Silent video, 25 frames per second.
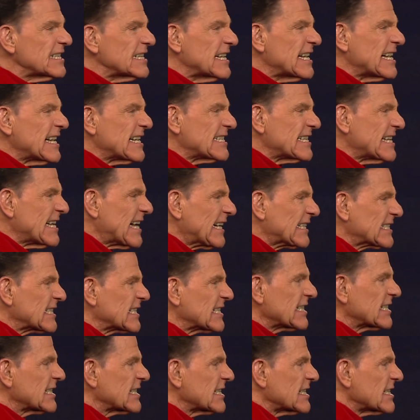and that
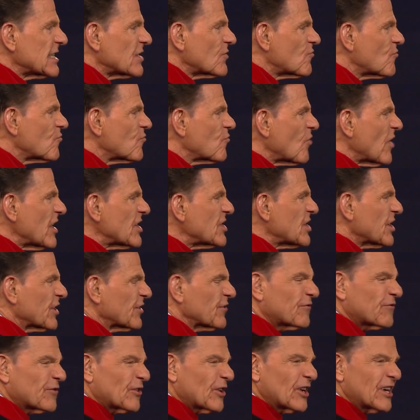
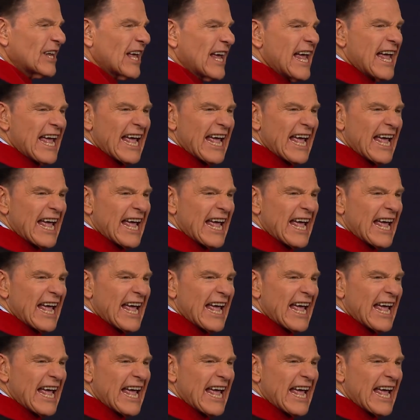wonderful